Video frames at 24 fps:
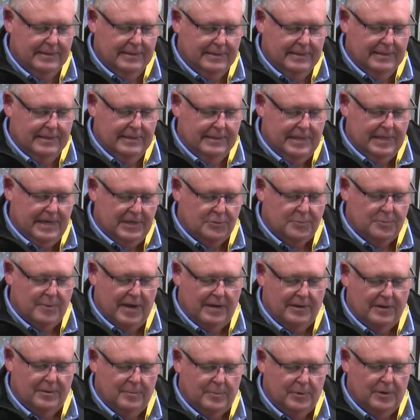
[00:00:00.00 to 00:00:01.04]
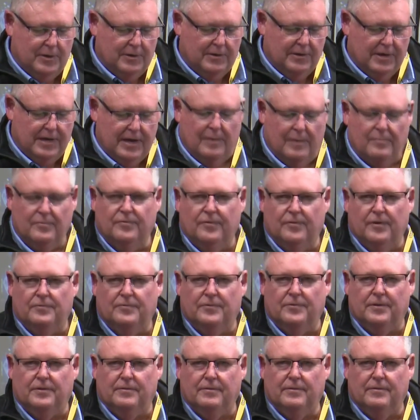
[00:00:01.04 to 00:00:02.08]
nestmate to the bird that come
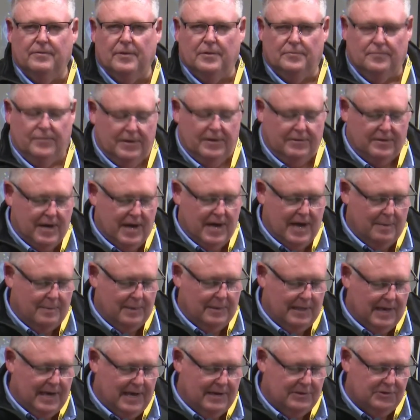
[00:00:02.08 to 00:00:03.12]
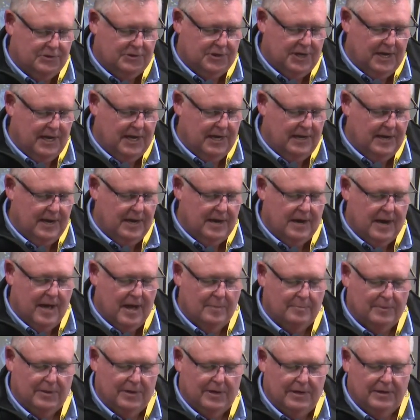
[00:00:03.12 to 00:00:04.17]
5th at Victor Harbour last year, and an
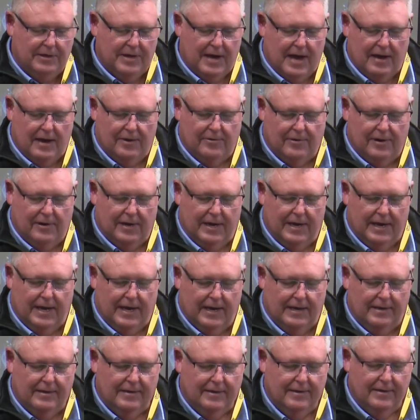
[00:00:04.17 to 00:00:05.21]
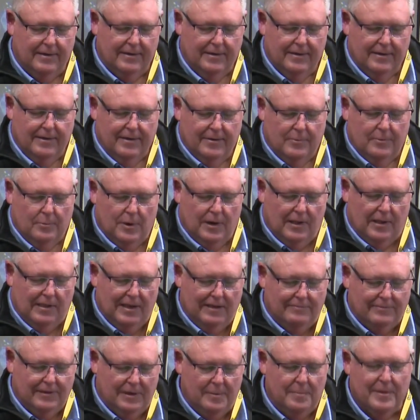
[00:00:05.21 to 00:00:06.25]
opaline dark green hen. What a
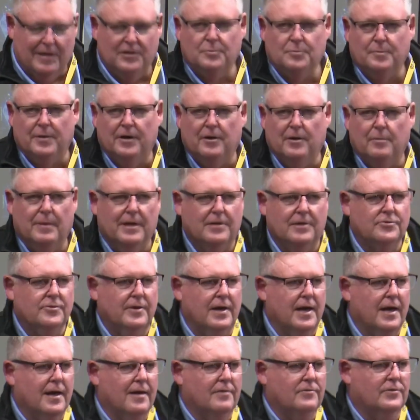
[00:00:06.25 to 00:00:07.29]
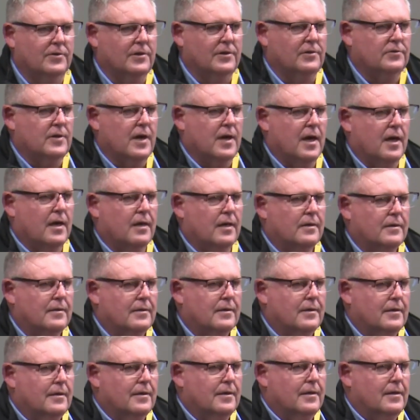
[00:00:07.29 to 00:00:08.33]
lovely match pair of Budgerigars these are.
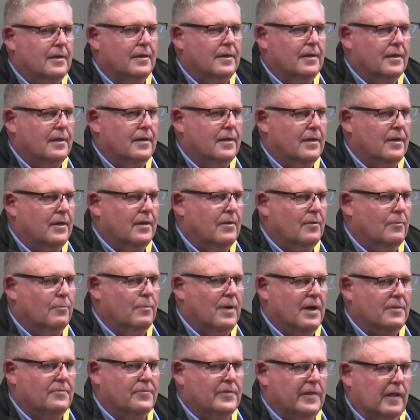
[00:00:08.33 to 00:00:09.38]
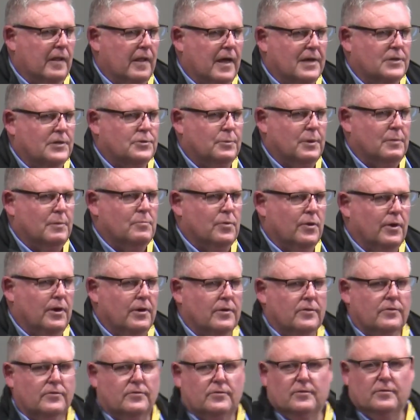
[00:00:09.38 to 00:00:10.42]
One for the lacewing
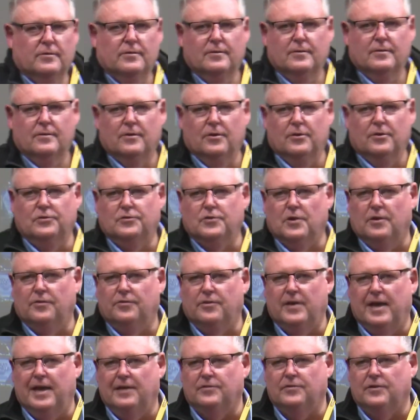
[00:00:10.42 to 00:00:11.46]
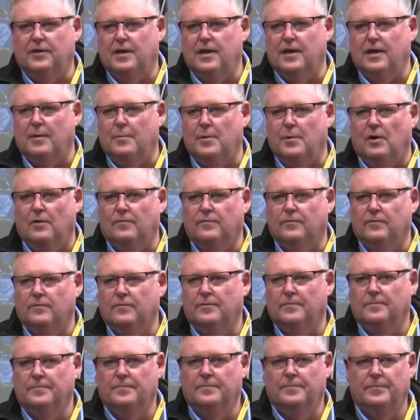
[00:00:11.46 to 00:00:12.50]
breeders. Who's got 1,000 to kick them off?
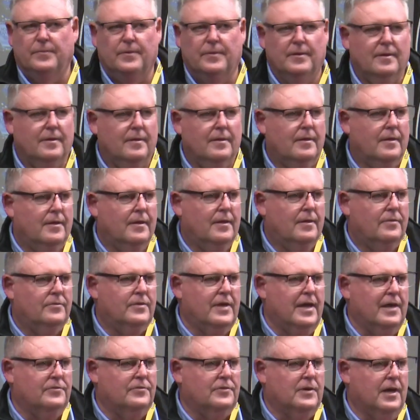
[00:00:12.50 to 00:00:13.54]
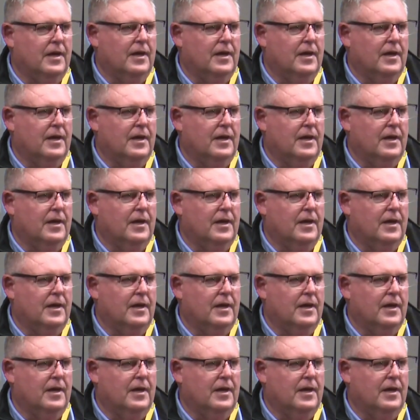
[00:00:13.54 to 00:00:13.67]
1,000 to get them